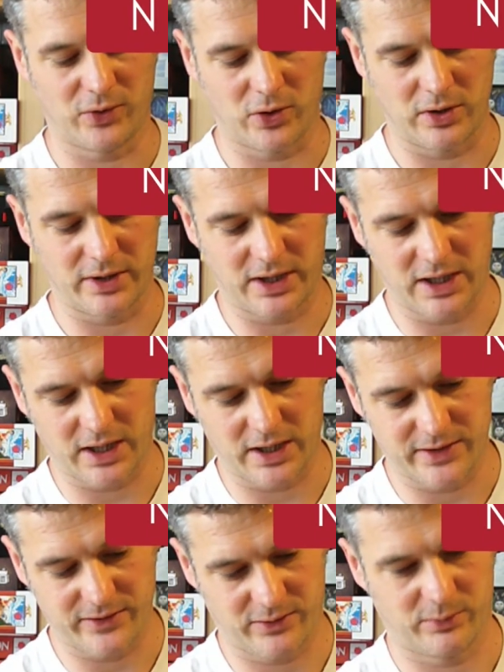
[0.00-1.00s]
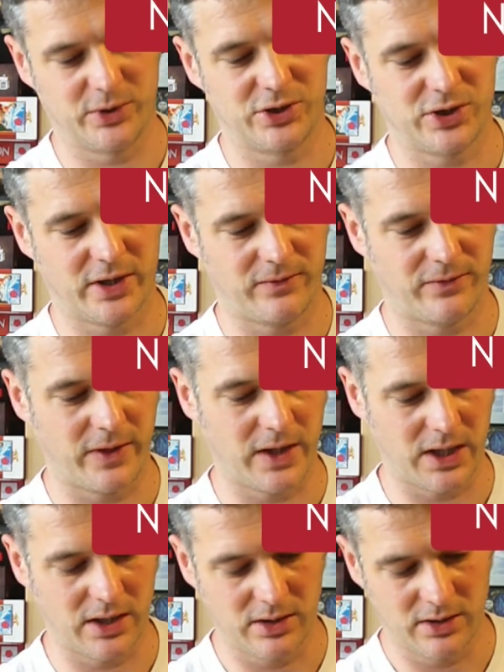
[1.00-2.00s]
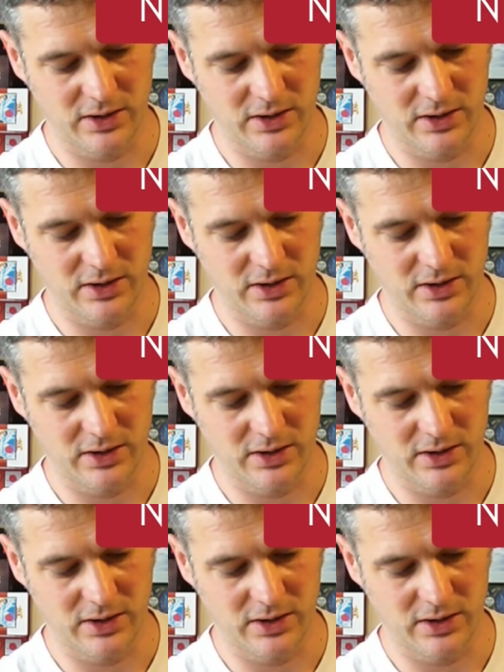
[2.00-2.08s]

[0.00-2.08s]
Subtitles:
all the cards which have the